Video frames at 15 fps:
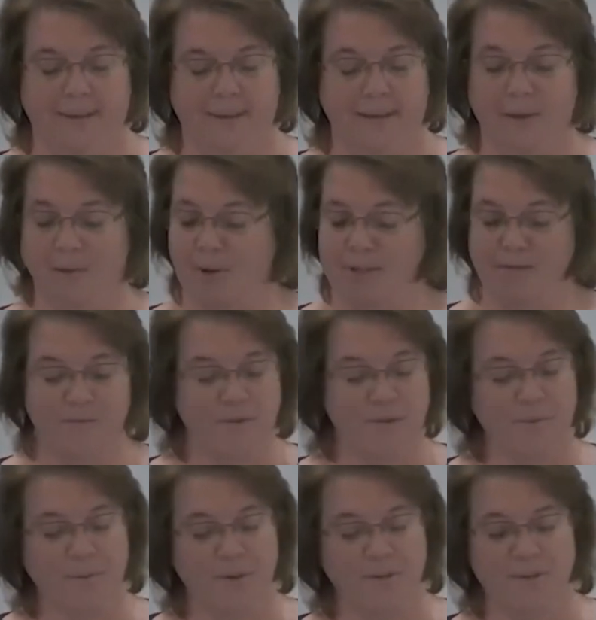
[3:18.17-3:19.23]
It wasn't for the
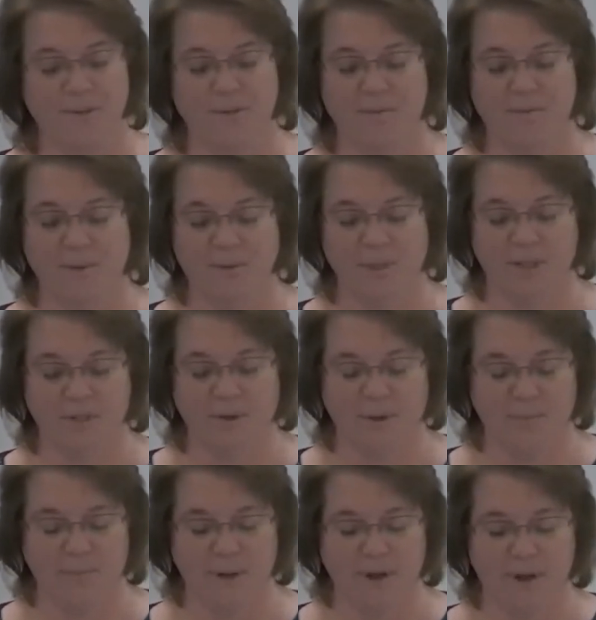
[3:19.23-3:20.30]
person who only showed
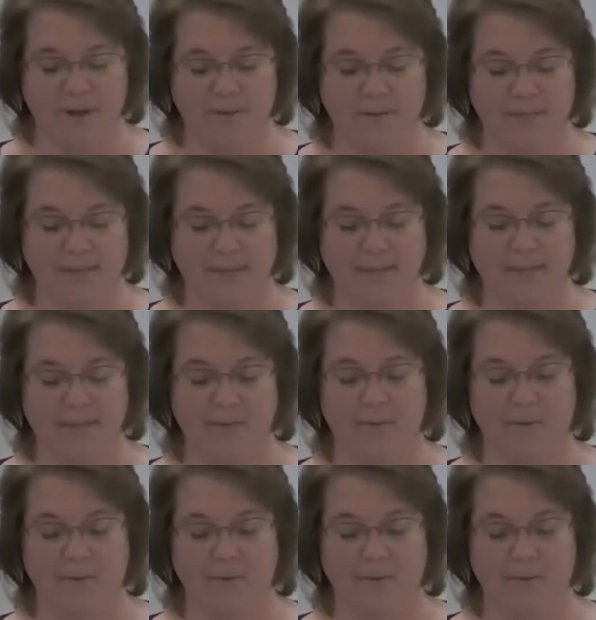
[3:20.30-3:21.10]
up on holidays